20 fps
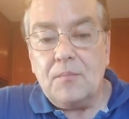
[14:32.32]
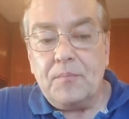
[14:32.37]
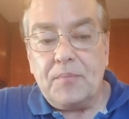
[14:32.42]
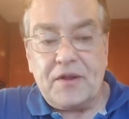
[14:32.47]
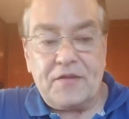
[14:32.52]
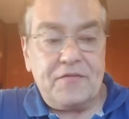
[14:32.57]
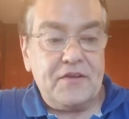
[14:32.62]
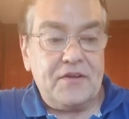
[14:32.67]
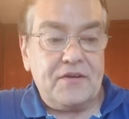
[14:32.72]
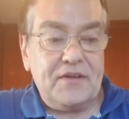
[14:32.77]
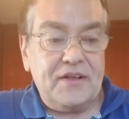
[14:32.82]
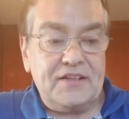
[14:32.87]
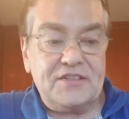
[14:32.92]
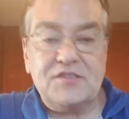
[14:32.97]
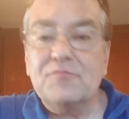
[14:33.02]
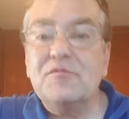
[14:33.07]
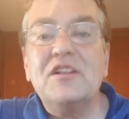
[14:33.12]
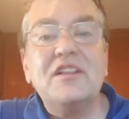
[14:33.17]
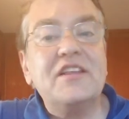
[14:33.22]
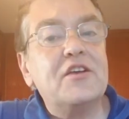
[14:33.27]
But
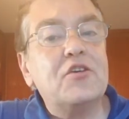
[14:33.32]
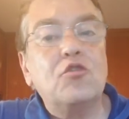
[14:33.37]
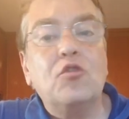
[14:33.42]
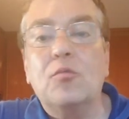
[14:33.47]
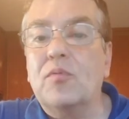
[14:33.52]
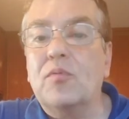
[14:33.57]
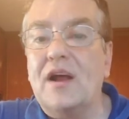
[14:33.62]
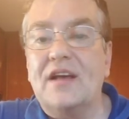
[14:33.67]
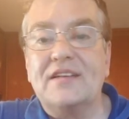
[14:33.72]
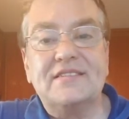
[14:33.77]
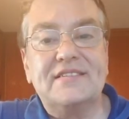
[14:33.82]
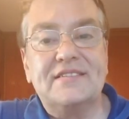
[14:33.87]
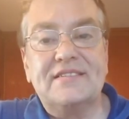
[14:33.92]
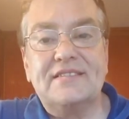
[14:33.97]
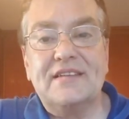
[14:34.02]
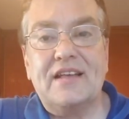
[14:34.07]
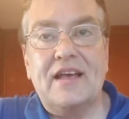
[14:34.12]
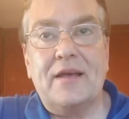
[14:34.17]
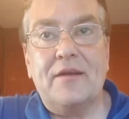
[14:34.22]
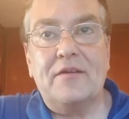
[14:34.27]
it's a really cool
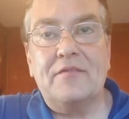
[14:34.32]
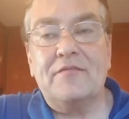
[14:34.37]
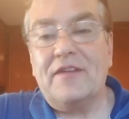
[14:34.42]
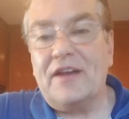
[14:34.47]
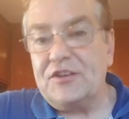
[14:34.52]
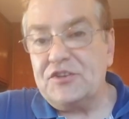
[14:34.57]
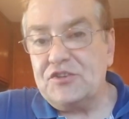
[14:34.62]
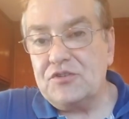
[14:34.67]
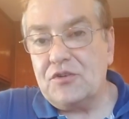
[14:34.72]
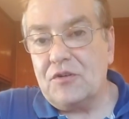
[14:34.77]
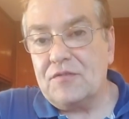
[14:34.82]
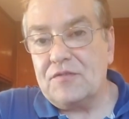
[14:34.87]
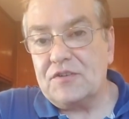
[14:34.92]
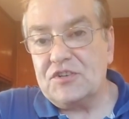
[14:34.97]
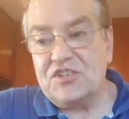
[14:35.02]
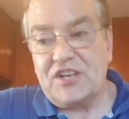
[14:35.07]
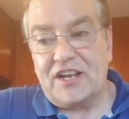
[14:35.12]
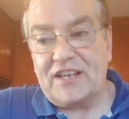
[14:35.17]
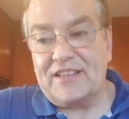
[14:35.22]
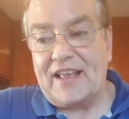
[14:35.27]
process. I invite you over,
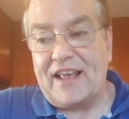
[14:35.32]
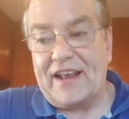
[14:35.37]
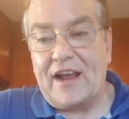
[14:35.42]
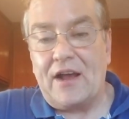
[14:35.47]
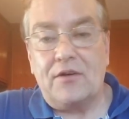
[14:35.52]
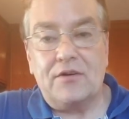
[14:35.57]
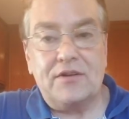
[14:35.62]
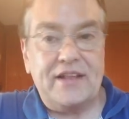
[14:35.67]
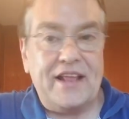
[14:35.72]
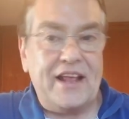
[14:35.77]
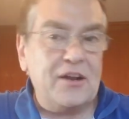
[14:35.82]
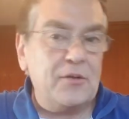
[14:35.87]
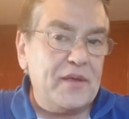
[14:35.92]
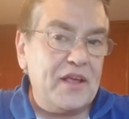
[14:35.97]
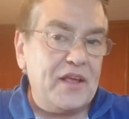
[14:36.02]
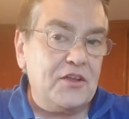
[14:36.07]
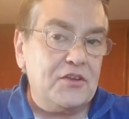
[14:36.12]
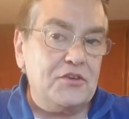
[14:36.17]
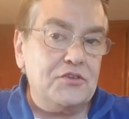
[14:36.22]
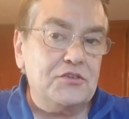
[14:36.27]
check that out. That'll
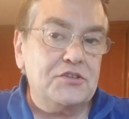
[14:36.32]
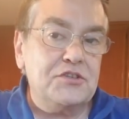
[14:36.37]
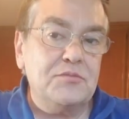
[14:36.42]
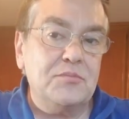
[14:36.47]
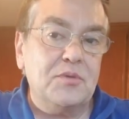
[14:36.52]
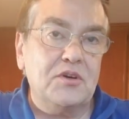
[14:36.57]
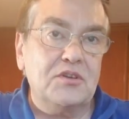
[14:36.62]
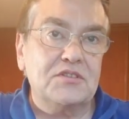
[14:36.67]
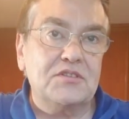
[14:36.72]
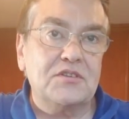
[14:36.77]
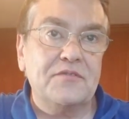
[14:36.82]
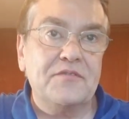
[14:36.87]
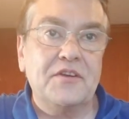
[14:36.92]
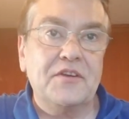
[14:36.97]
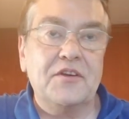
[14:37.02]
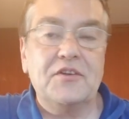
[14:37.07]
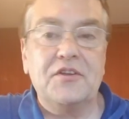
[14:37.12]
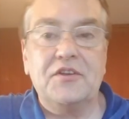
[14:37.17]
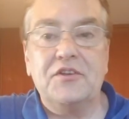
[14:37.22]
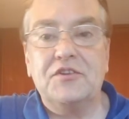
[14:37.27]
be on YouTube also. If you
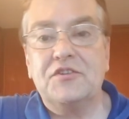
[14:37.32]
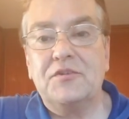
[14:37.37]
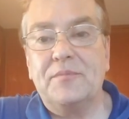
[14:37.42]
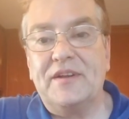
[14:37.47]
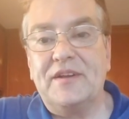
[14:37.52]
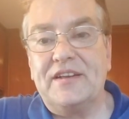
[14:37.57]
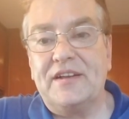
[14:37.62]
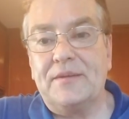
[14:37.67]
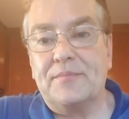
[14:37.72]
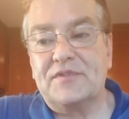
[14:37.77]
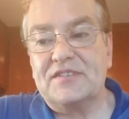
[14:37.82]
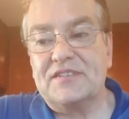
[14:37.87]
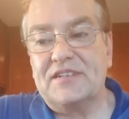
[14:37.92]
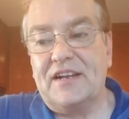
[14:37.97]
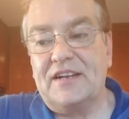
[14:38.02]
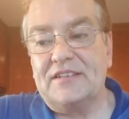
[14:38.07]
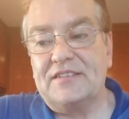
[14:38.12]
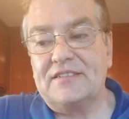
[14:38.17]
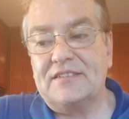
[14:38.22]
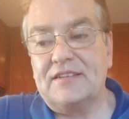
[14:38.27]
go to YouTube at Deeper
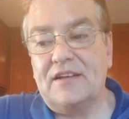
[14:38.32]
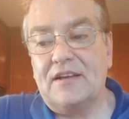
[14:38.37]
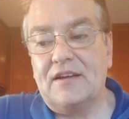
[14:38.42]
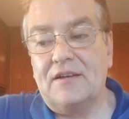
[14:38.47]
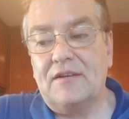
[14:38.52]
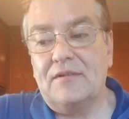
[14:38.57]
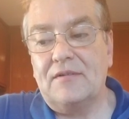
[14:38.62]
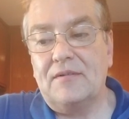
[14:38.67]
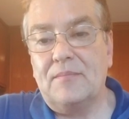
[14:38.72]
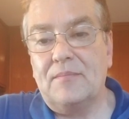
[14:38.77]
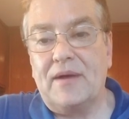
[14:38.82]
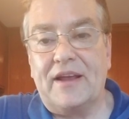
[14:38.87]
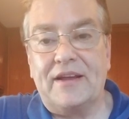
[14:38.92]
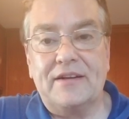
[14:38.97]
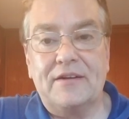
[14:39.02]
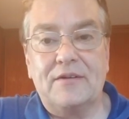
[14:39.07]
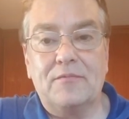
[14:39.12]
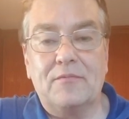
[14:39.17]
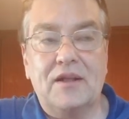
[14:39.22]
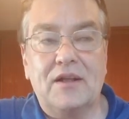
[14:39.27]
States
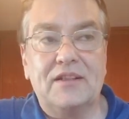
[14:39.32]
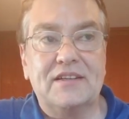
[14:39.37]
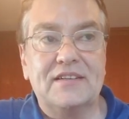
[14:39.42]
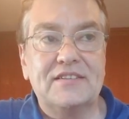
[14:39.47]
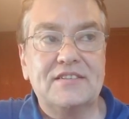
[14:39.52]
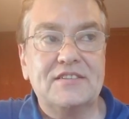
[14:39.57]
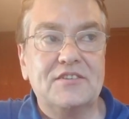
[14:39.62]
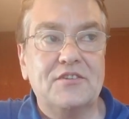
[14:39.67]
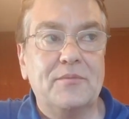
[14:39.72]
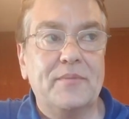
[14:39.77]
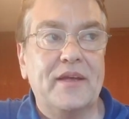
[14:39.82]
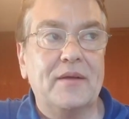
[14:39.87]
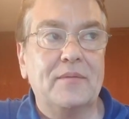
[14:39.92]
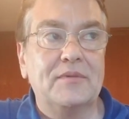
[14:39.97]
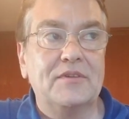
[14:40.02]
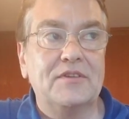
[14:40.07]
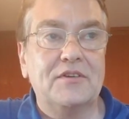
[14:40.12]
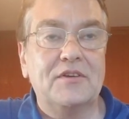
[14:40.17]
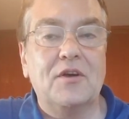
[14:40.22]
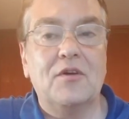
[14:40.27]
Mind and Wellness, you'll be
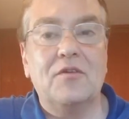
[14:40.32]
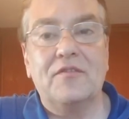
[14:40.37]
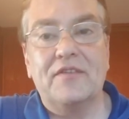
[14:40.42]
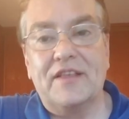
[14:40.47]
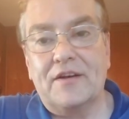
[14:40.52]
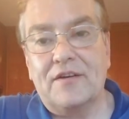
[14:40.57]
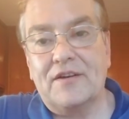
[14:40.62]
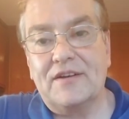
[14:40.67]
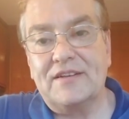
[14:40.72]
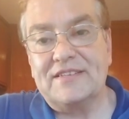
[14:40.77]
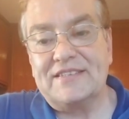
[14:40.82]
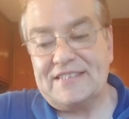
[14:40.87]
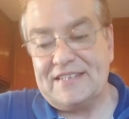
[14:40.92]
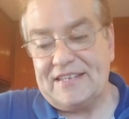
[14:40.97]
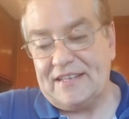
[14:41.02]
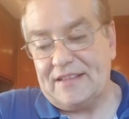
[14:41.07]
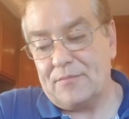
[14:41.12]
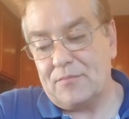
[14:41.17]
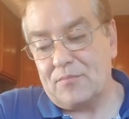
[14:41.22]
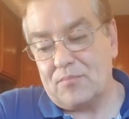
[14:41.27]
able to go over there and
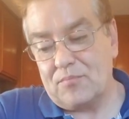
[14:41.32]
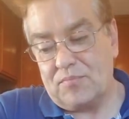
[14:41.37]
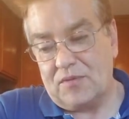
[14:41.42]
see the